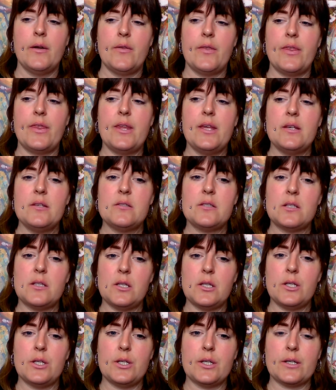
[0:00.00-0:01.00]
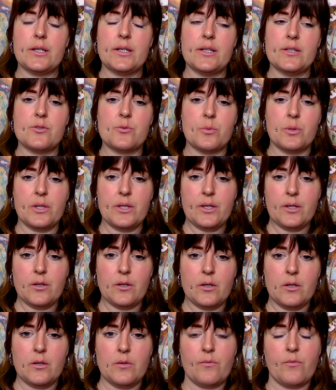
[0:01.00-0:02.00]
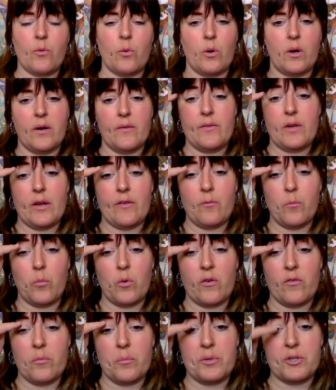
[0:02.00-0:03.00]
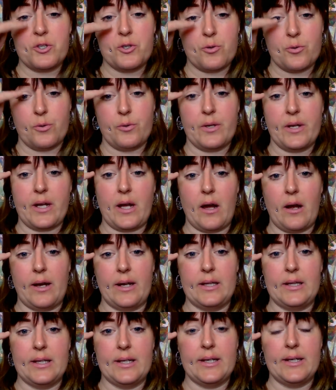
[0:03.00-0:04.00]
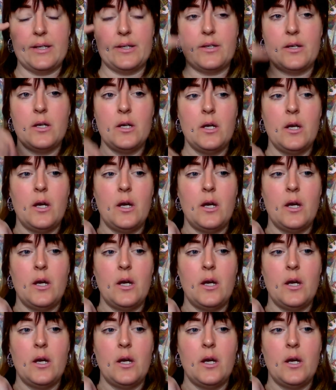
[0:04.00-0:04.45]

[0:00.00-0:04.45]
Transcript: This look is really good for if you have more of a protruding eyelid.